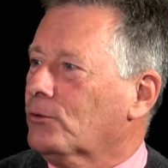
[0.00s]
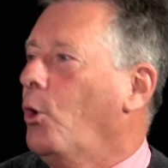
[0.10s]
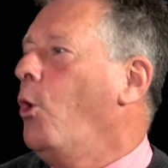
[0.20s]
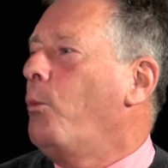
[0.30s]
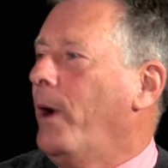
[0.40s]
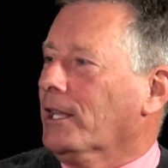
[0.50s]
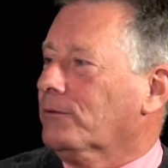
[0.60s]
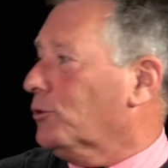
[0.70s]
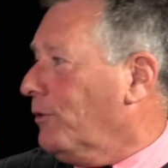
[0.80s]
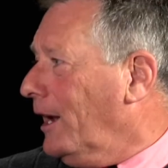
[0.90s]
to all parts
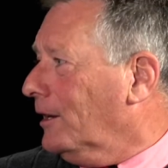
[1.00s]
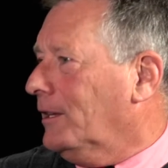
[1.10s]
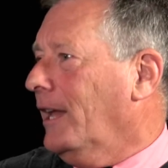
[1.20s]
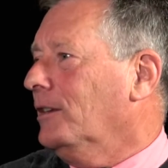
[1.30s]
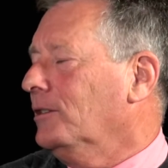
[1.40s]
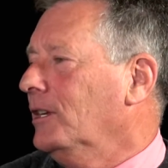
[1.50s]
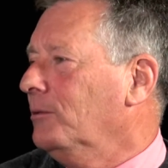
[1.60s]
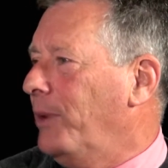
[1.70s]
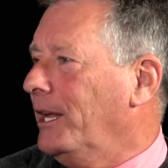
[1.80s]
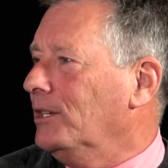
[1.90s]
of Australia. Down
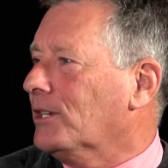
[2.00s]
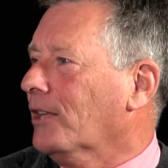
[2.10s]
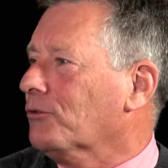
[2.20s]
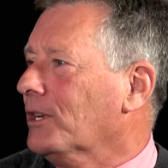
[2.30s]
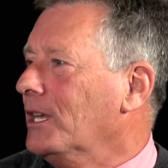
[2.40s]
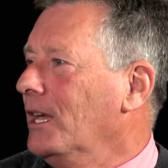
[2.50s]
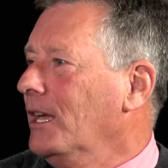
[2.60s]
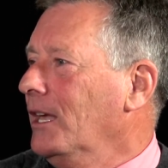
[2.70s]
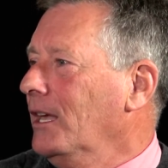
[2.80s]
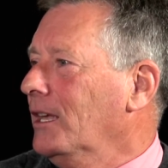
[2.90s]
in Penny's country,
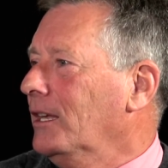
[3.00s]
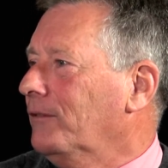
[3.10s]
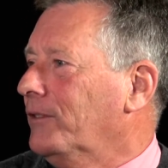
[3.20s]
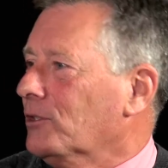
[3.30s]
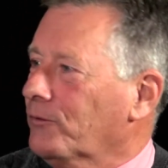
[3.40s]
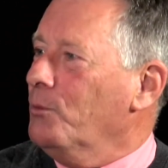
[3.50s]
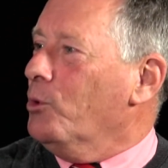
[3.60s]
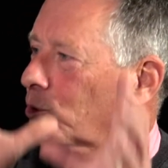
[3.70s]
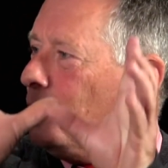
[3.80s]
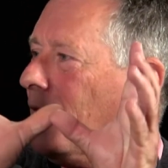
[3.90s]
if there's a few
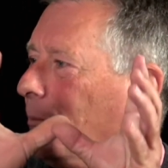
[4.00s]
more stock up